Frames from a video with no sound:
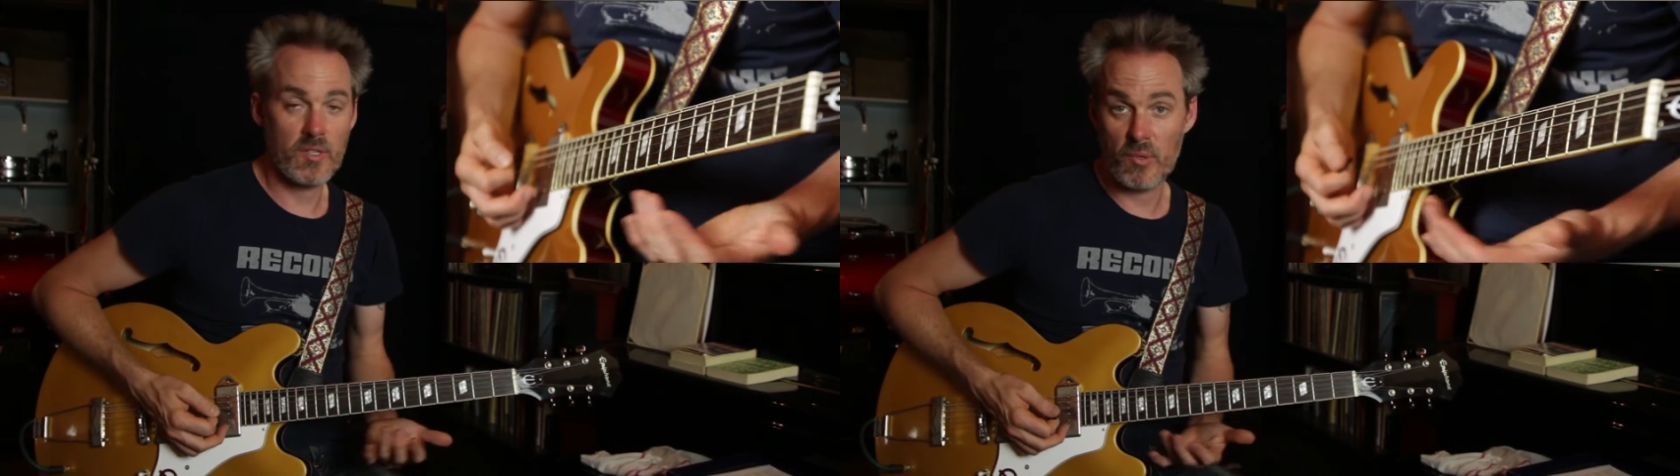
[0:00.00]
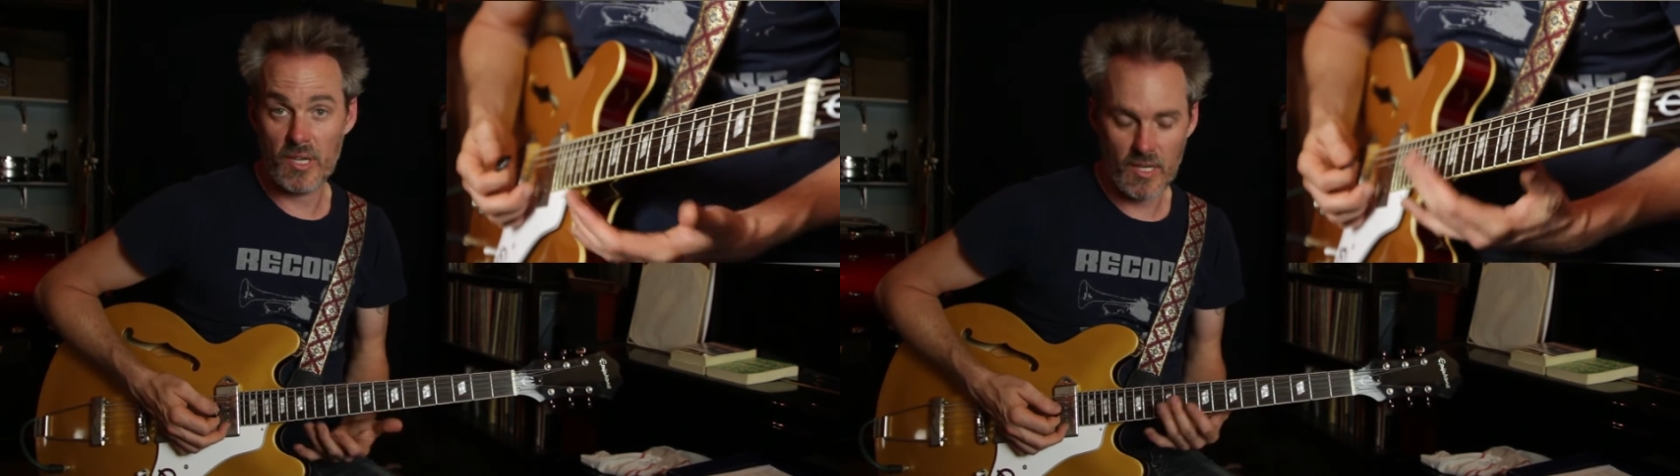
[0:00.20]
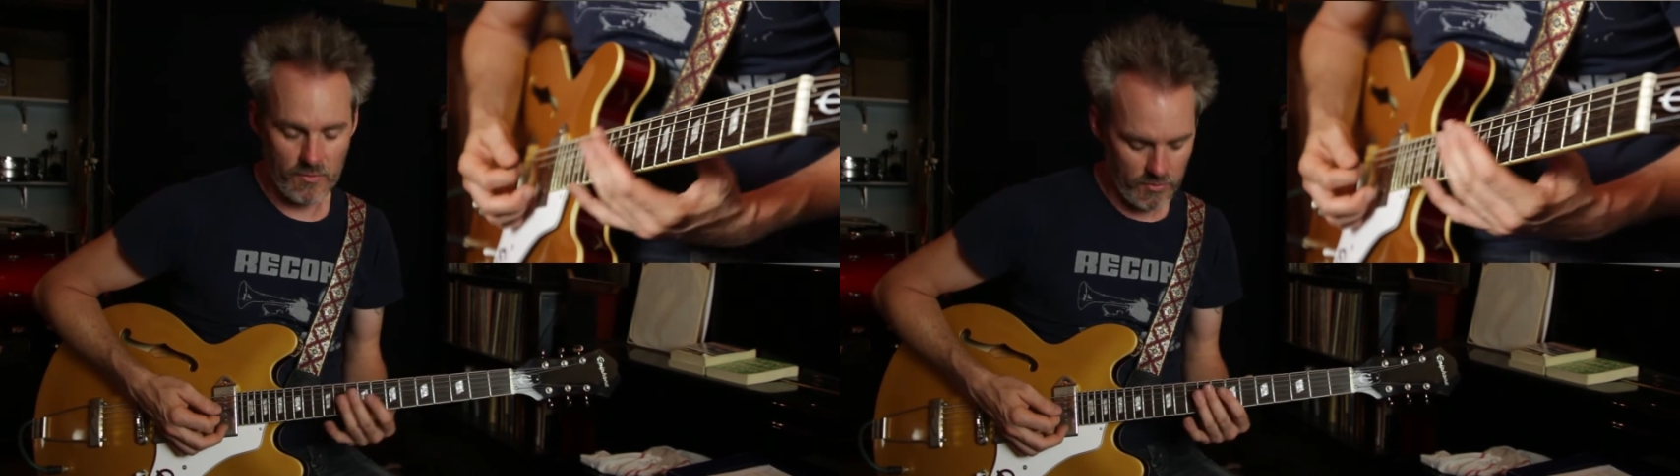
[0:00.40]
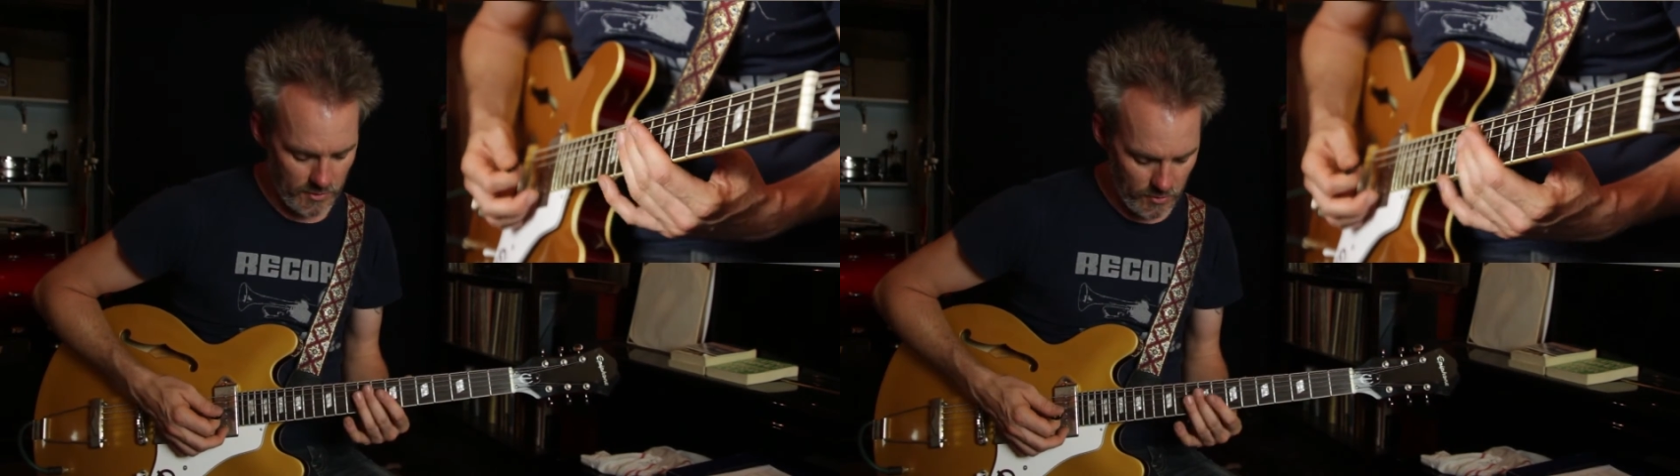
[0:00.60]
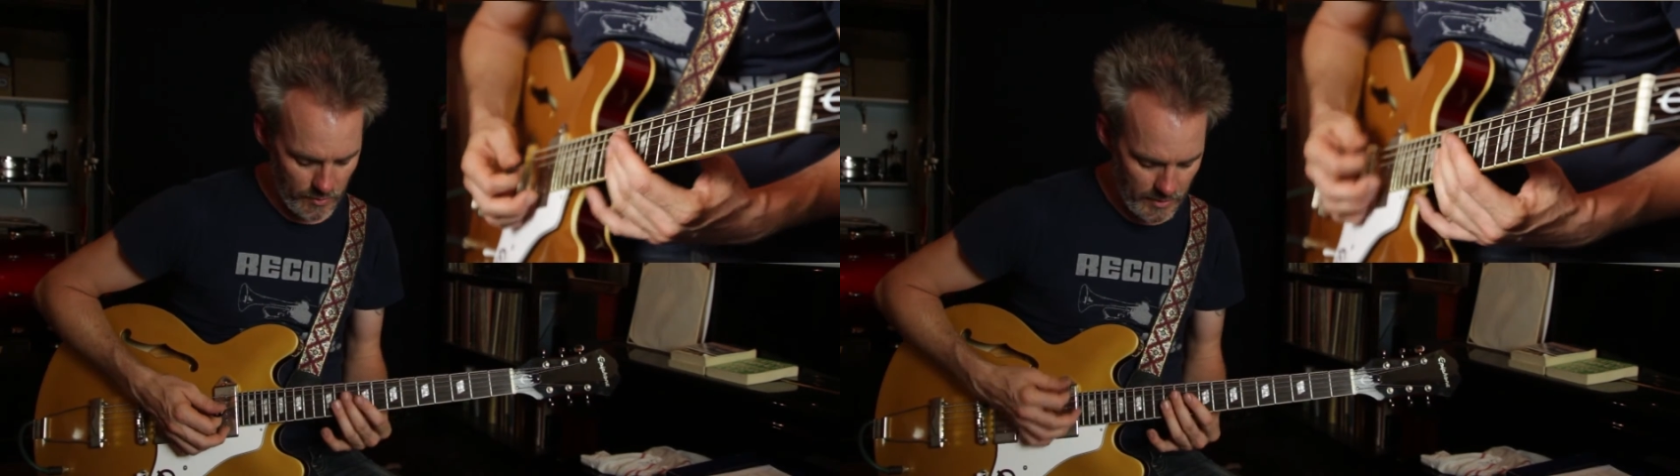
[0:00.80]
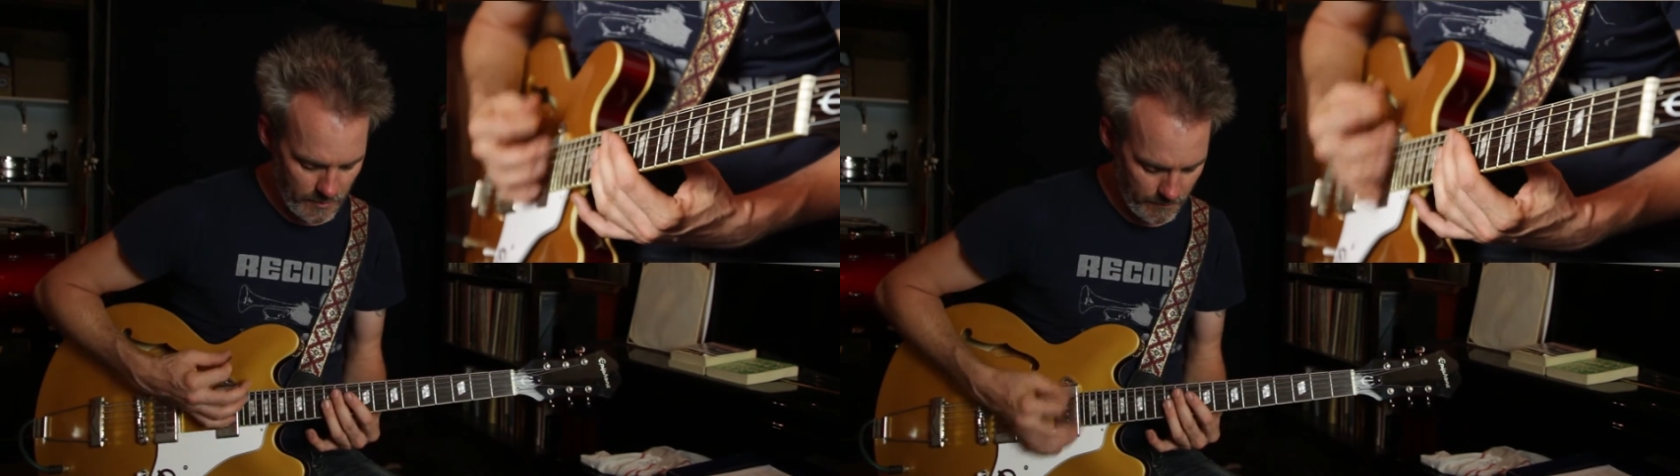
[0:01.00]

at the beginning of Little Wing.